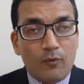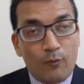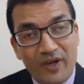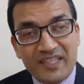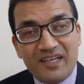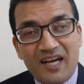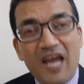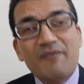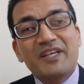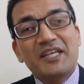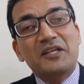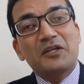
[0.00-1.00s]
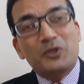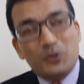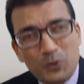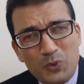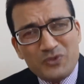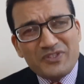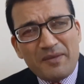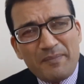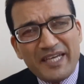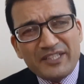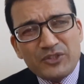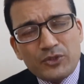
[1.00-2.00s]
whether I will lose the
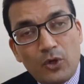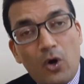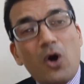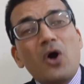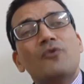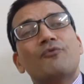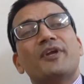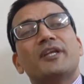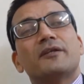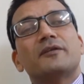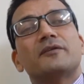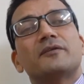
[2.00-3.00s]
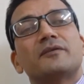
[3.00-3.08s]
match or win?"